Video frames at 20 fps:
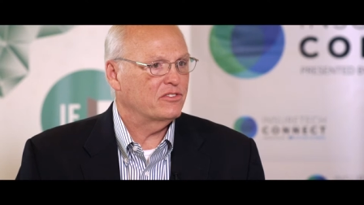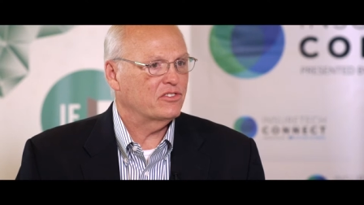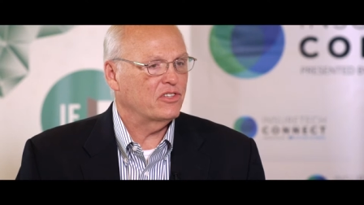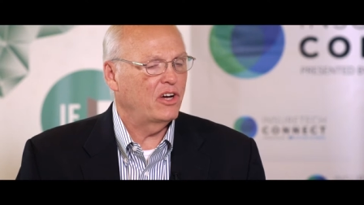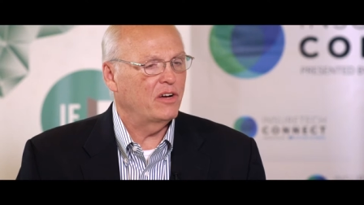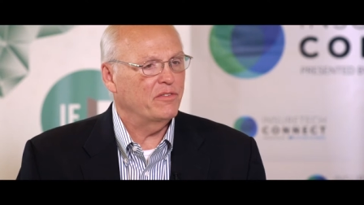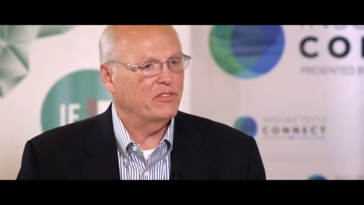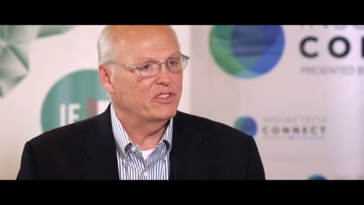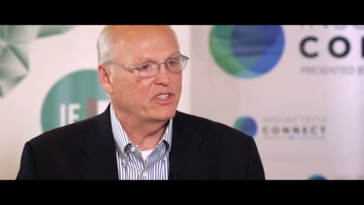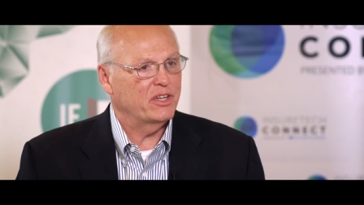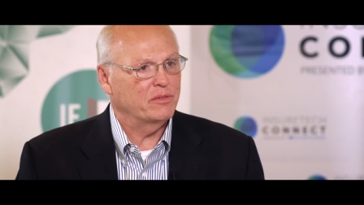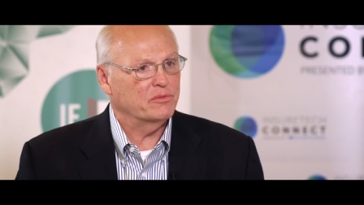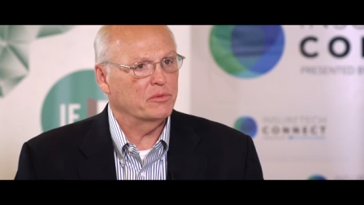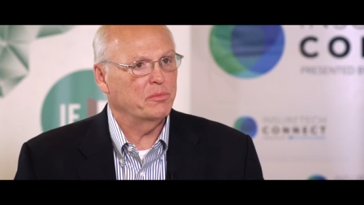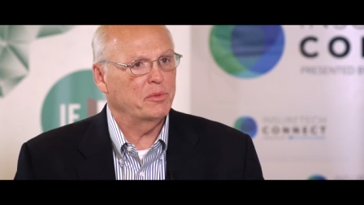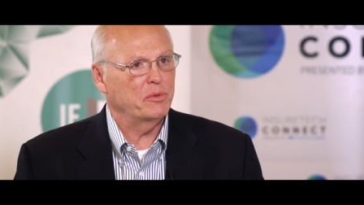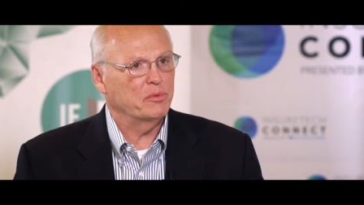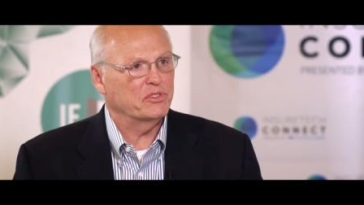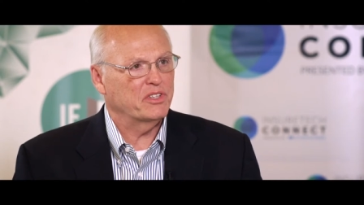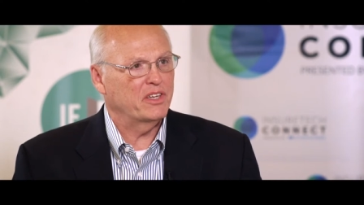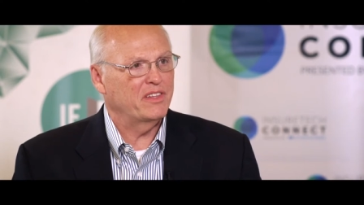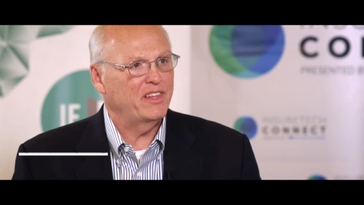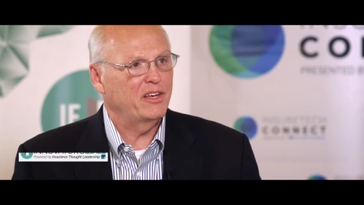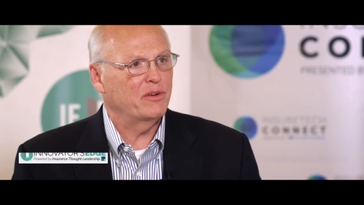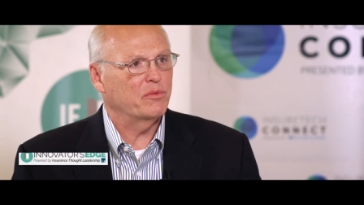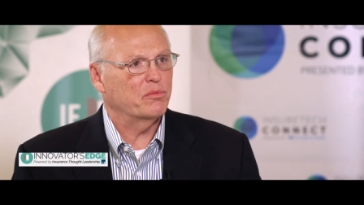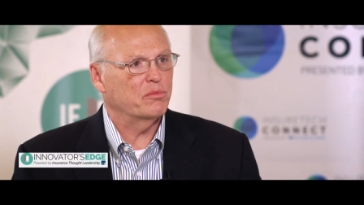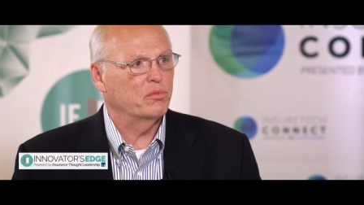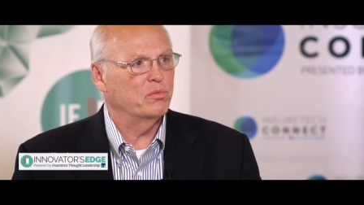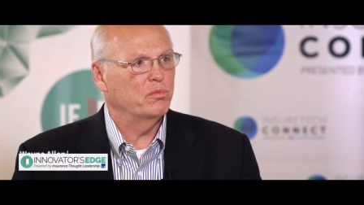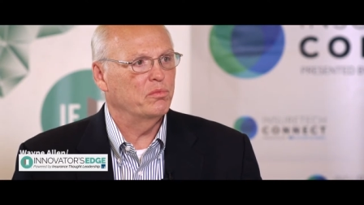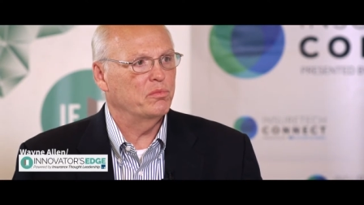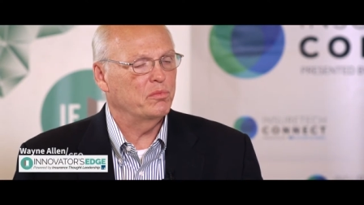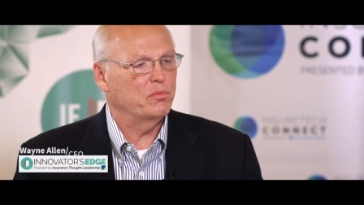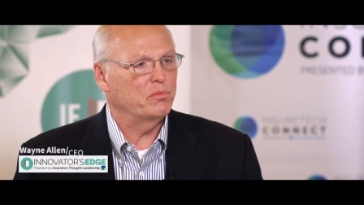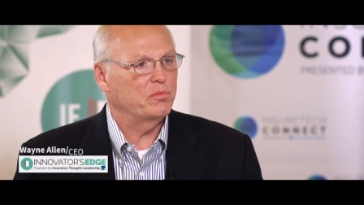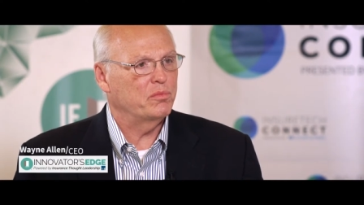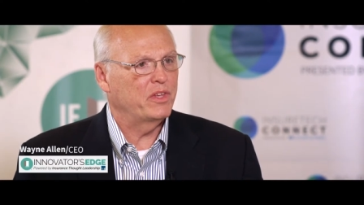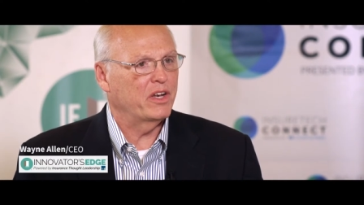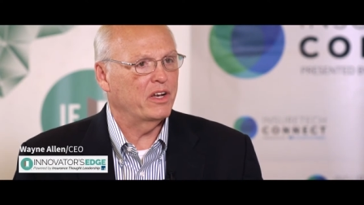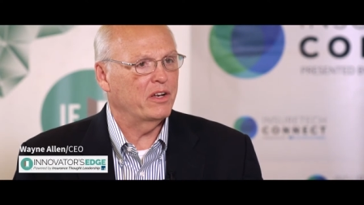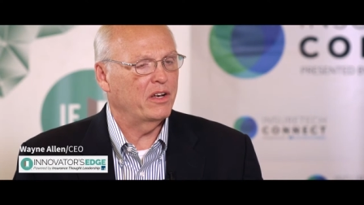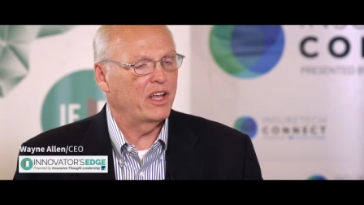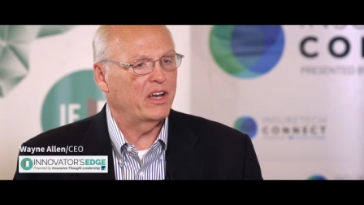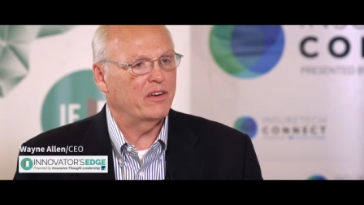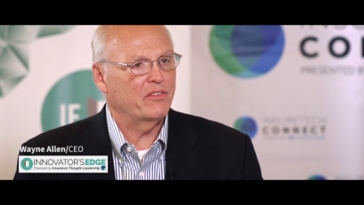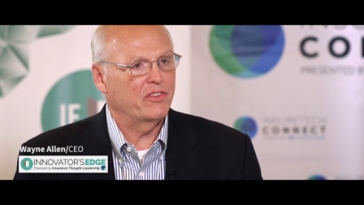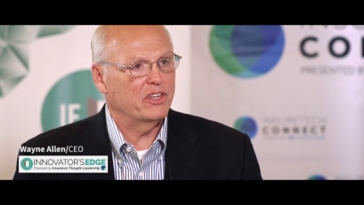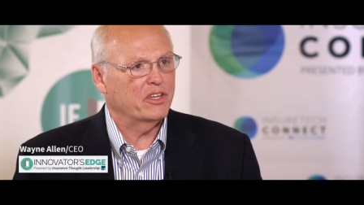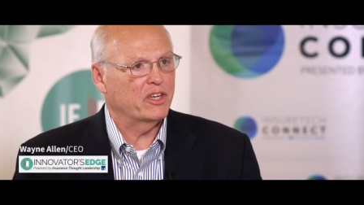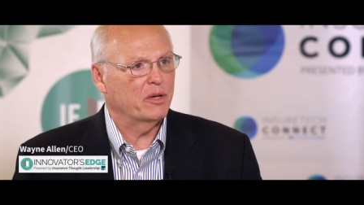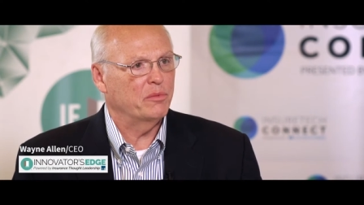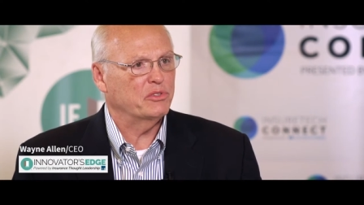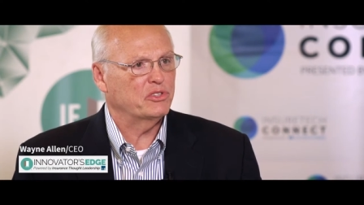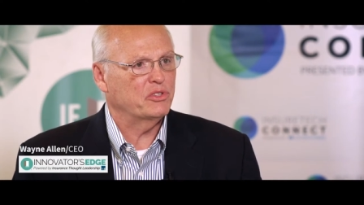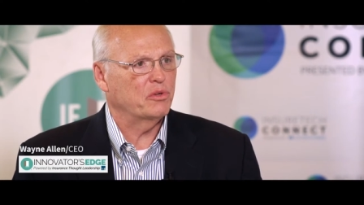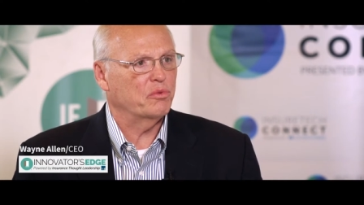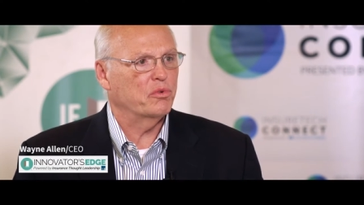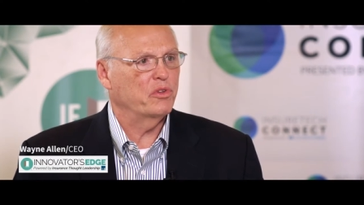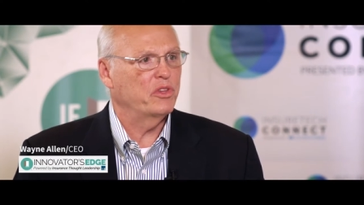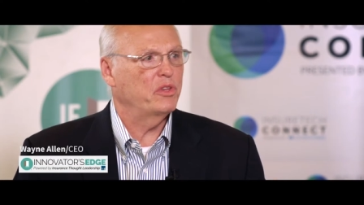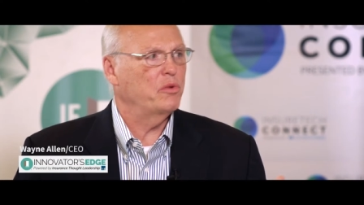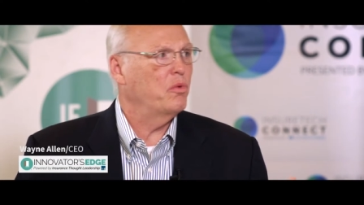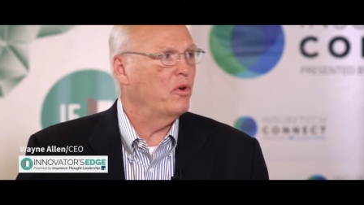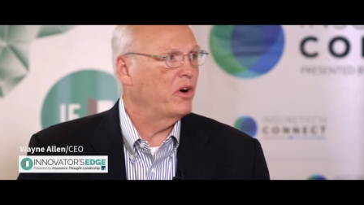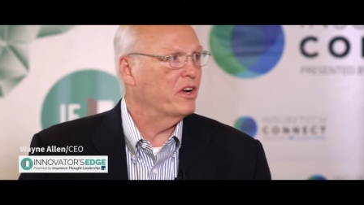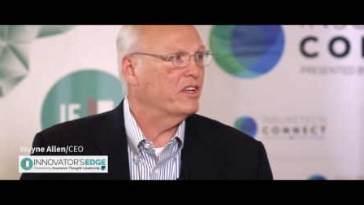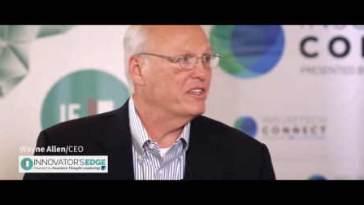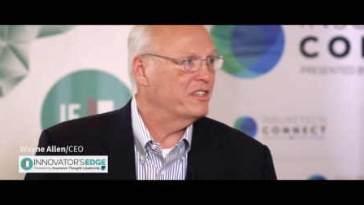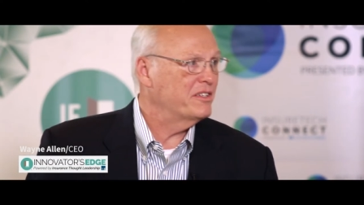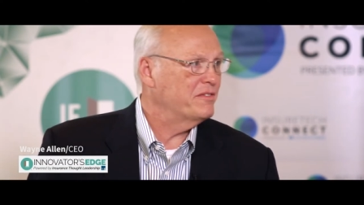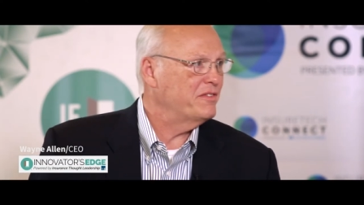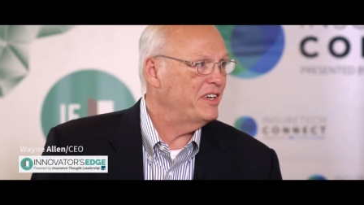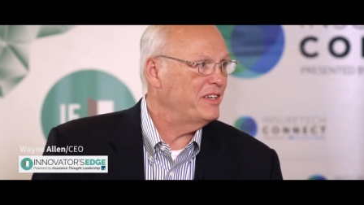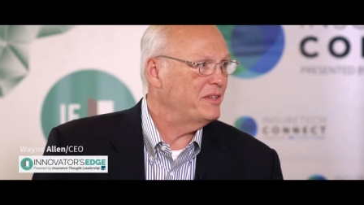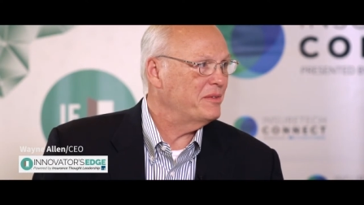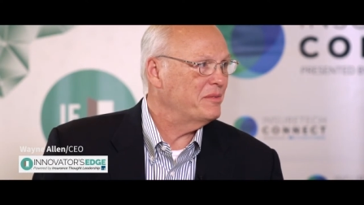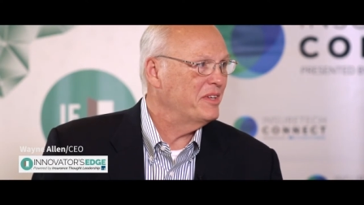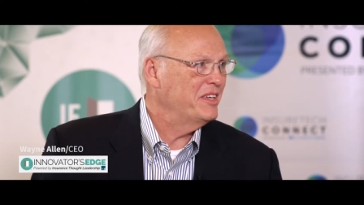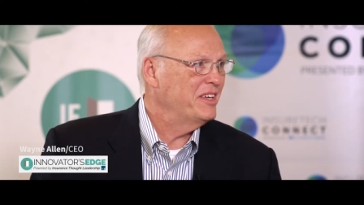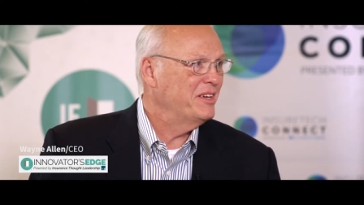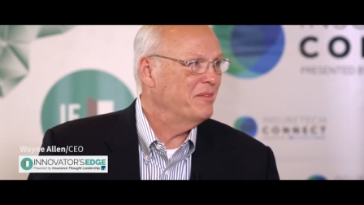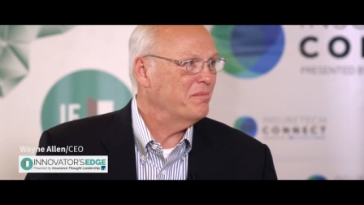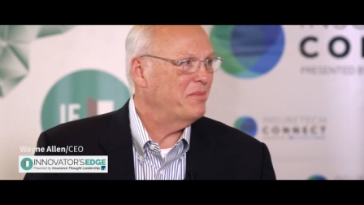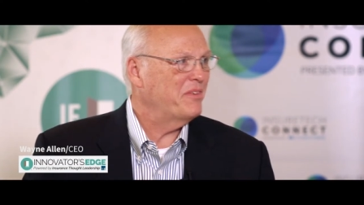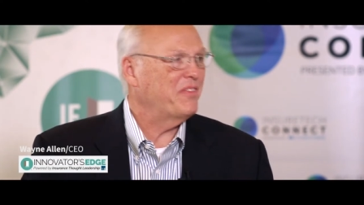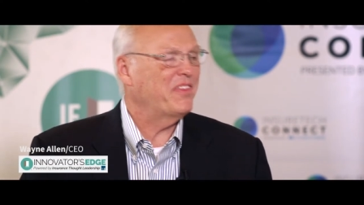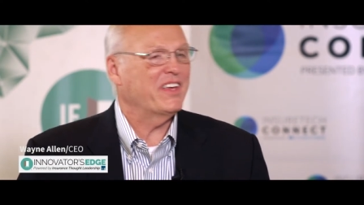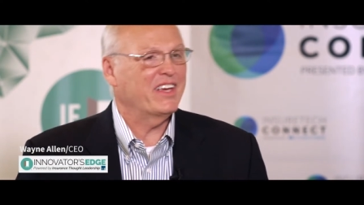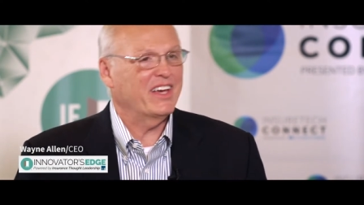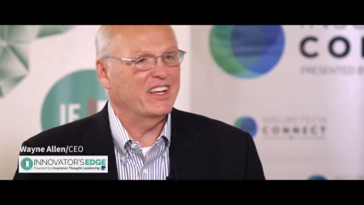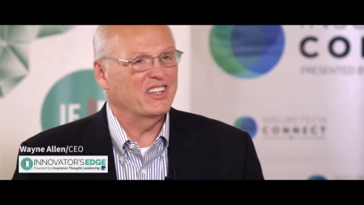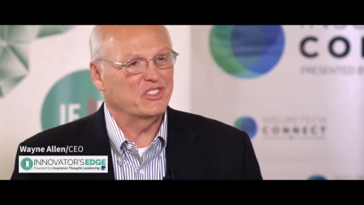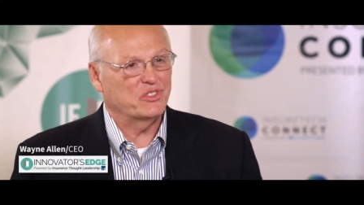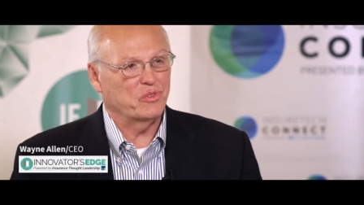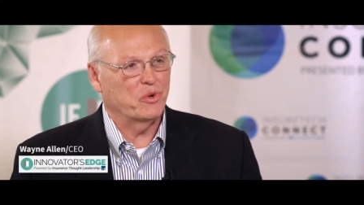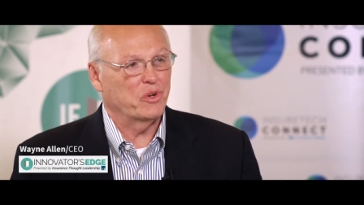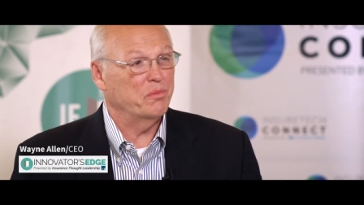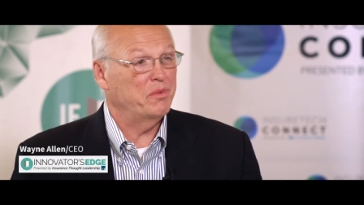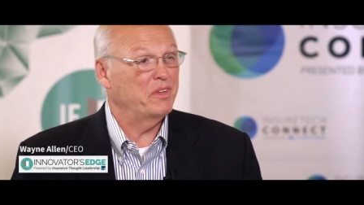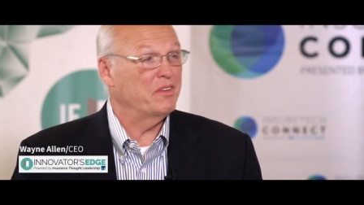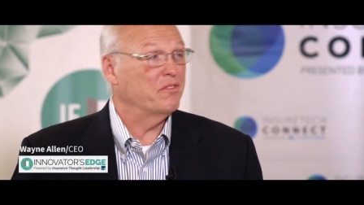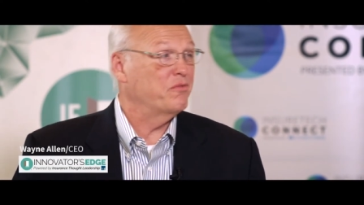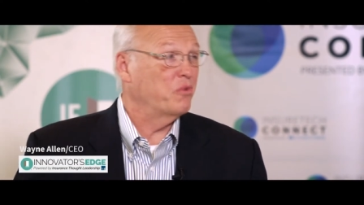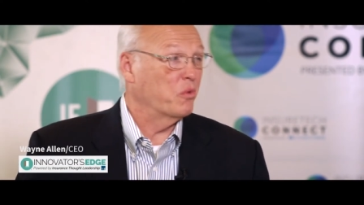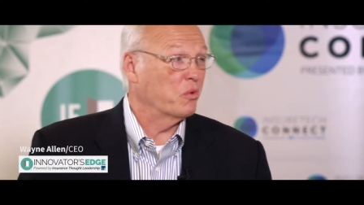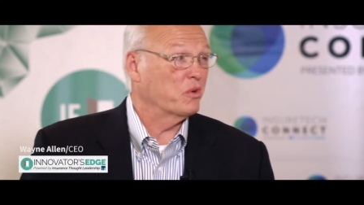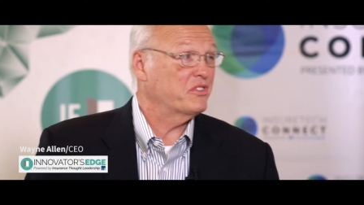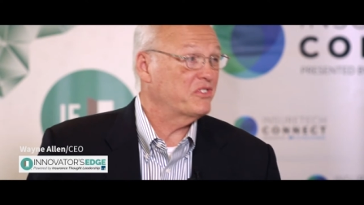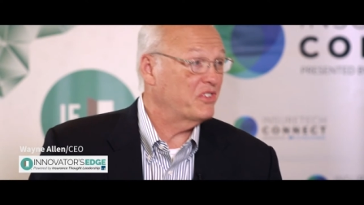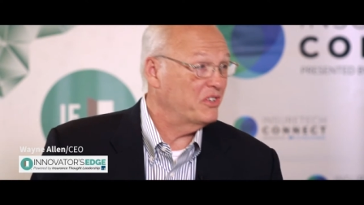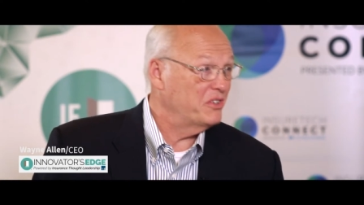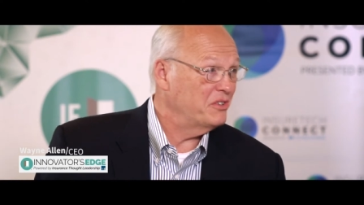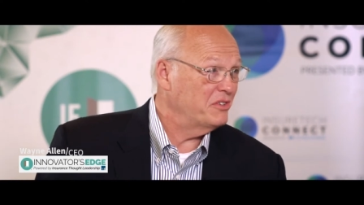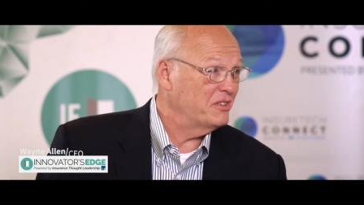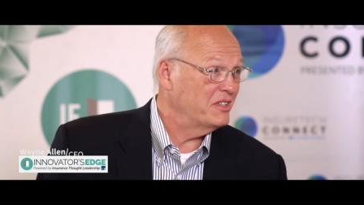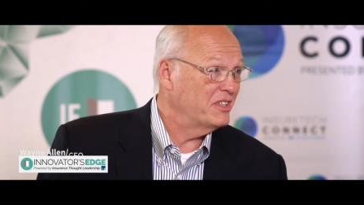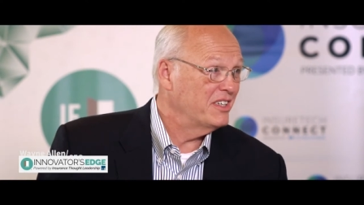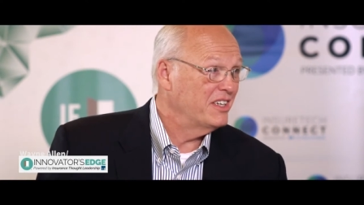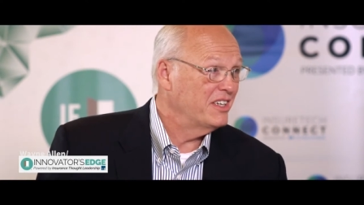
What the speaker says: oftentimes some people say that a lot of the incumbents don't really want to innovate, but they kind of sort of being forced to.